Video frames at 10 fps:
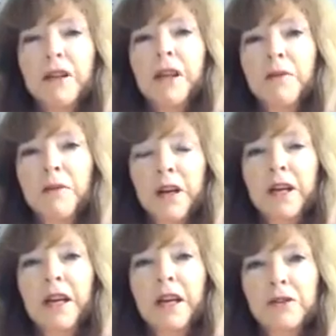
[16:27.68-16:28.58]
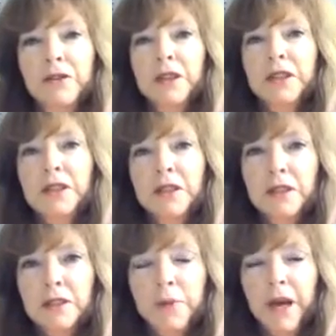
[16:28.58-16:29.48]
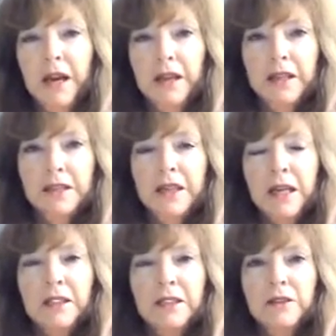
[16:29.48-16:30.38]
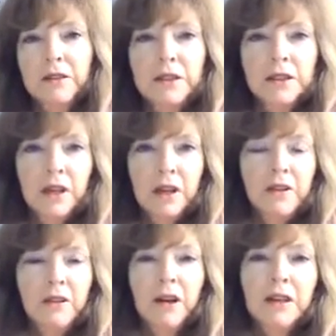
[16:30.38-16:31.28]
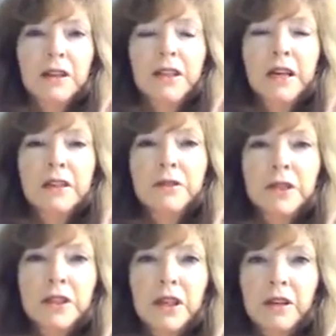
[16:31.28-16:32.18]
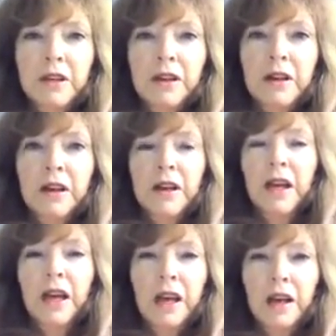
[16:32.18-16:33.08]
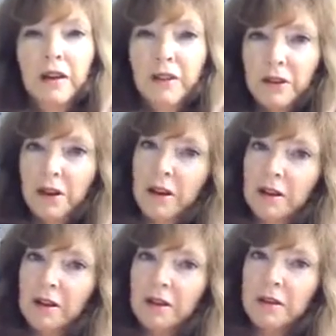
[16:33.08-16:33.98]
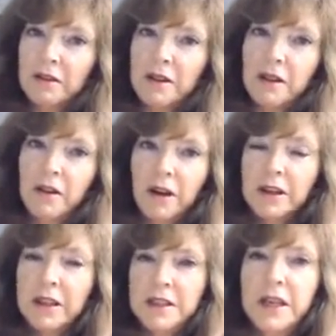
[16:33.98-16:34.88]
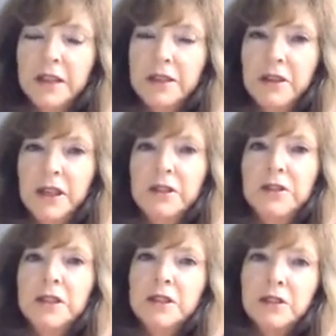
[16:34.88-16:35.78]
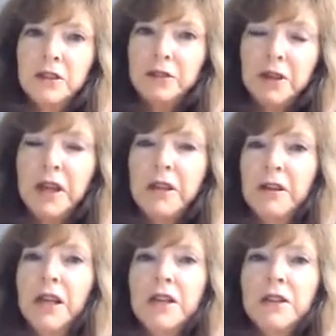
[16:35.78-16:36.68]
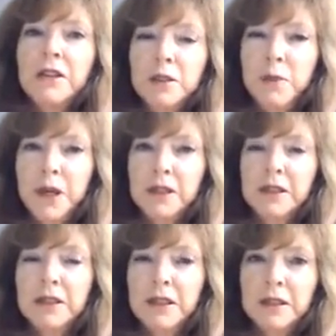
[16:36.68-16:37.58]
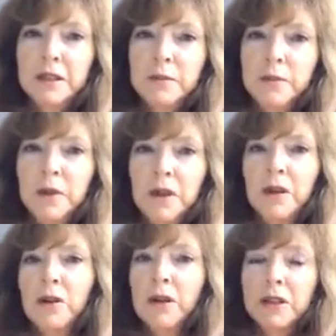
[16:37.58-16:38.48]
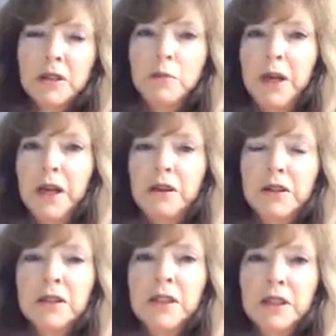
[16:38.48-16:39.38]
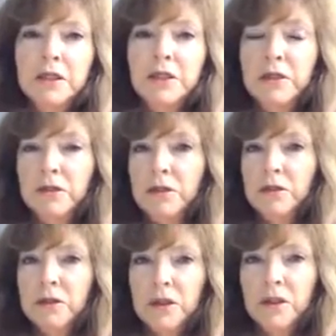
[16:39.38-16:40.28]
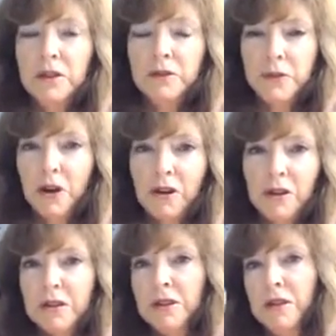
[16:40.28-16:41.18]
to keep finding interest to pay on these debts. So they're all in debt to each other, and they're all these debts are at interest. So you either need to expand the system, or somebody goes into default,